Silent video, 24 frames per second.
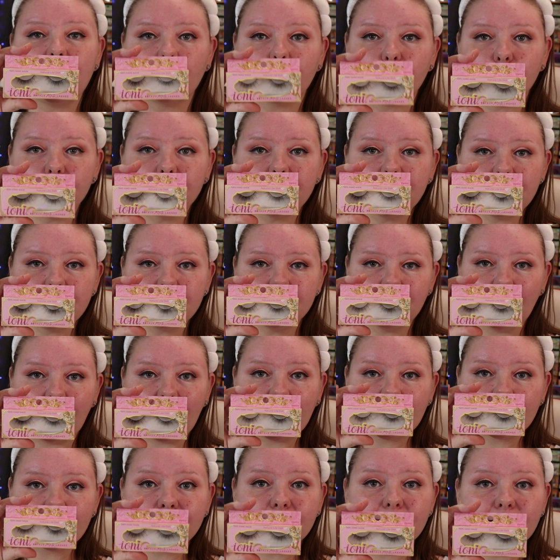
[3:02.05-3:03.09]
I really
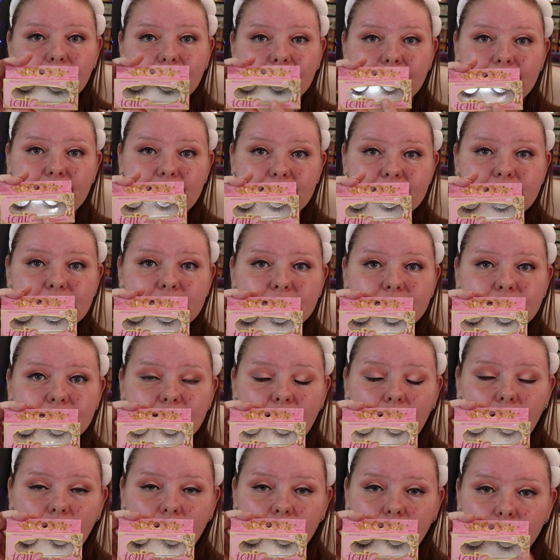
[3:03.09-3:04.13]
like this
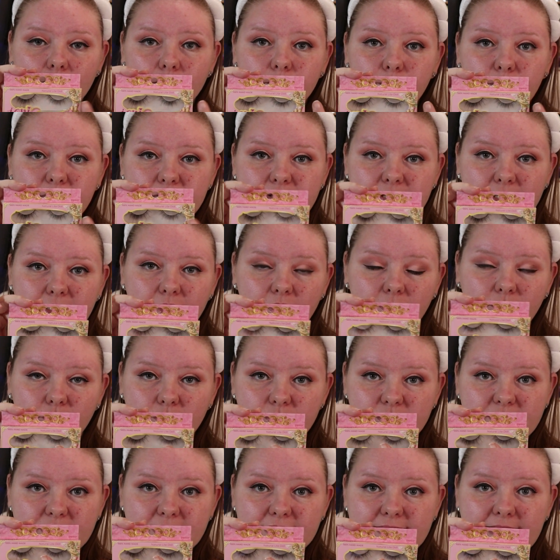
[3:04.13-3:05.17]
uh,
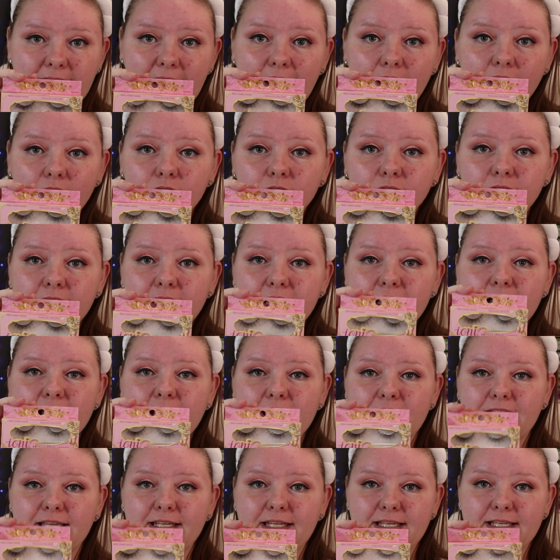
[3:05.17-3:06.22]
particular style.
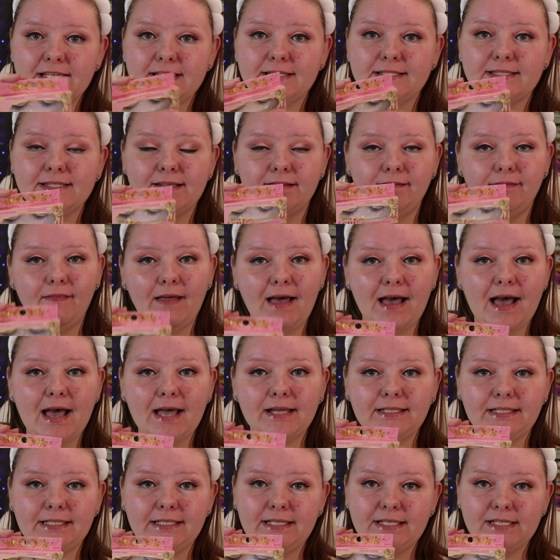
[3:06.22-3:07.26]
It is
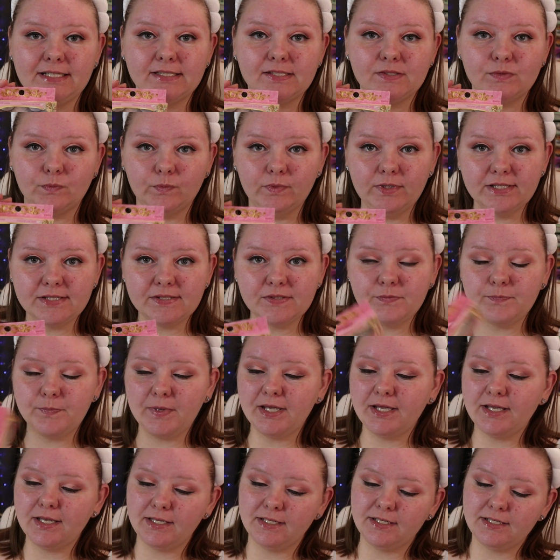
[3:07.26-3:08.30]
light, it is
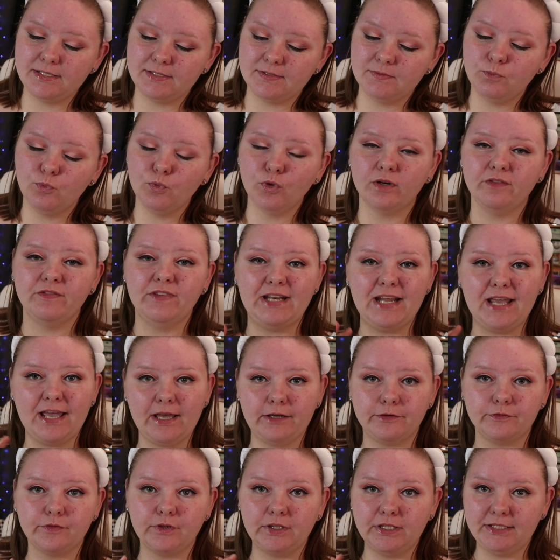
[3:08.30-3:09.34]
wispy, it is more of an
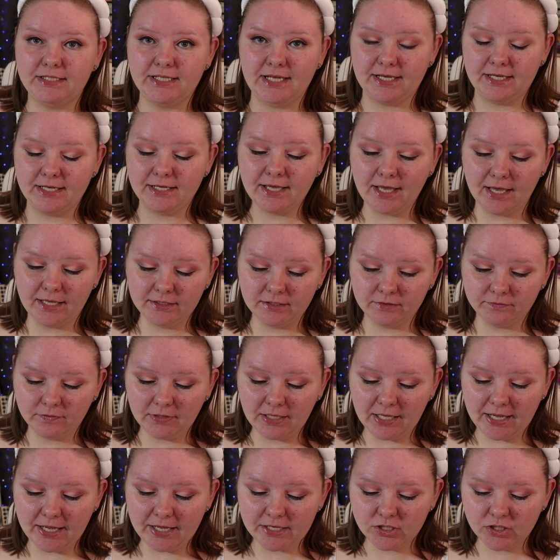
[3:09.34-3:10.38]
everyday kind of
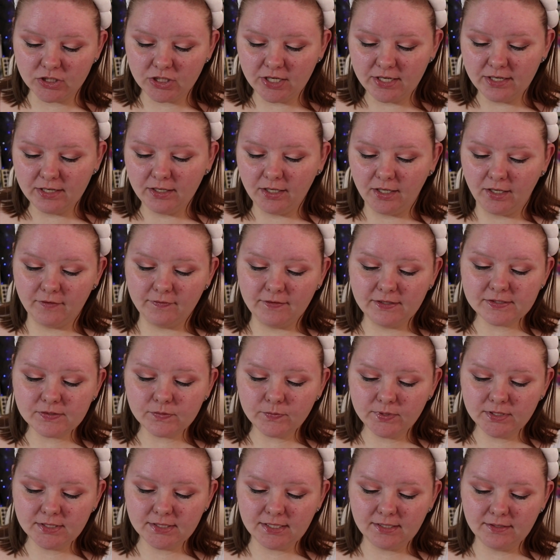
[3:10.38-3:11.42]
lash. And this
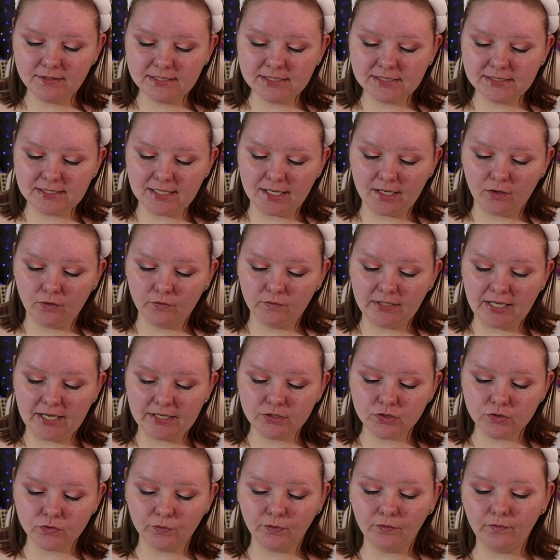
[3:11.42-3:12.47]
one's in the style
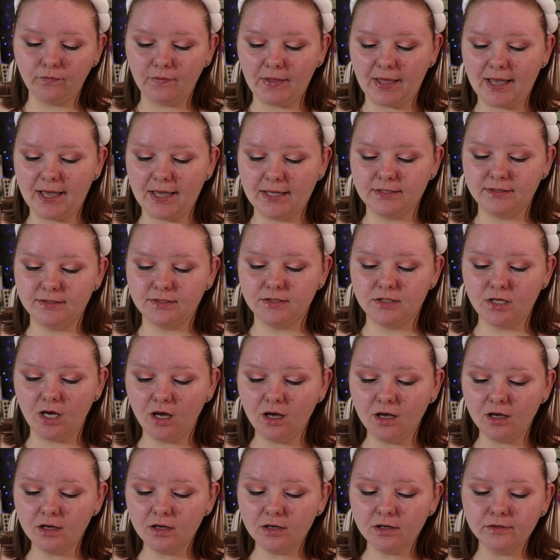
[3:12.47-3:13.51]
Natural Light
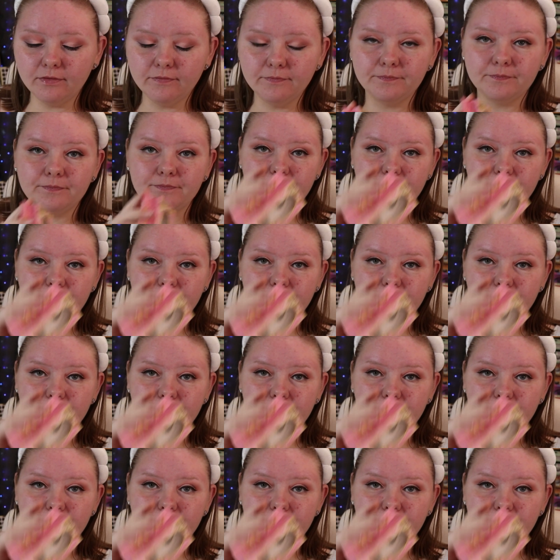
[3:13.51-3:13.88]
Doll.